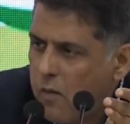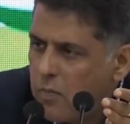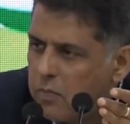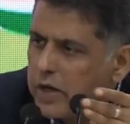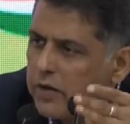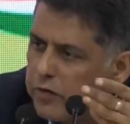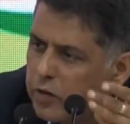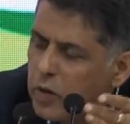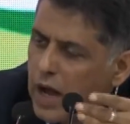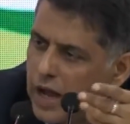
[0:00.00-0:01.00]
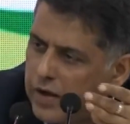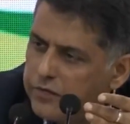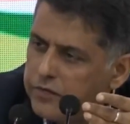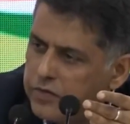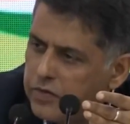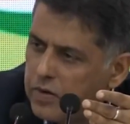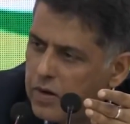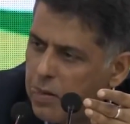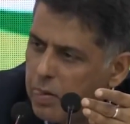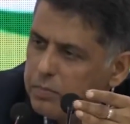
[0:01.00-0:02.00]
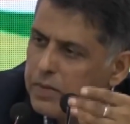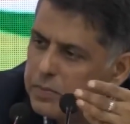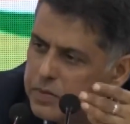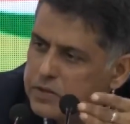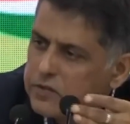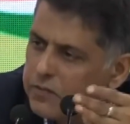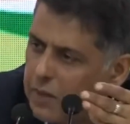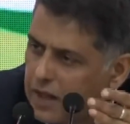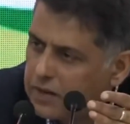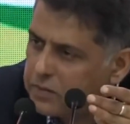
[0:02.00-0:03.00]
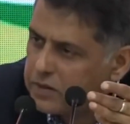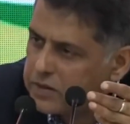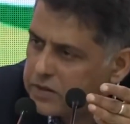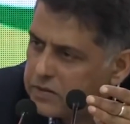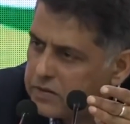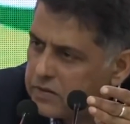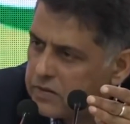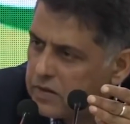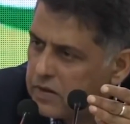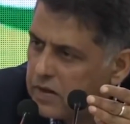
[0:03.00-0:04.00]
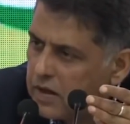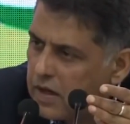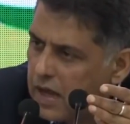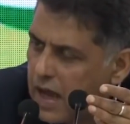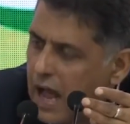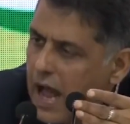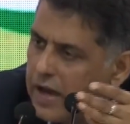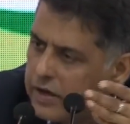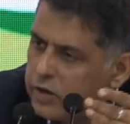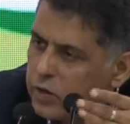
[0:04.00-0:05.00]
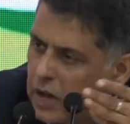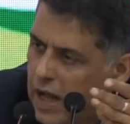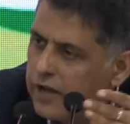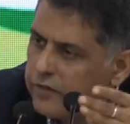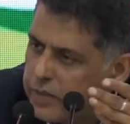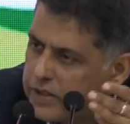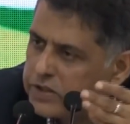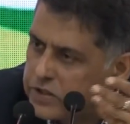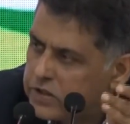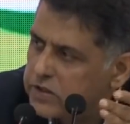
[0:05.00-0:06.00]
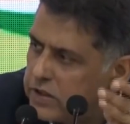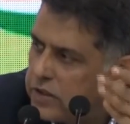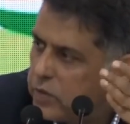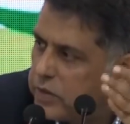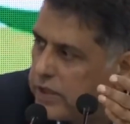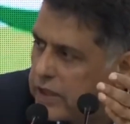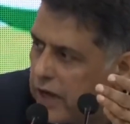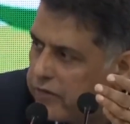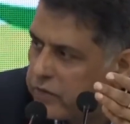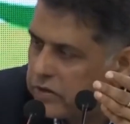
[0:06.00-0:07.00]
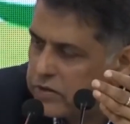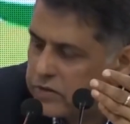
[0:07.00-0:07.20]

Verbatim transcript: But if you have members of parliament and you have ministers in the union government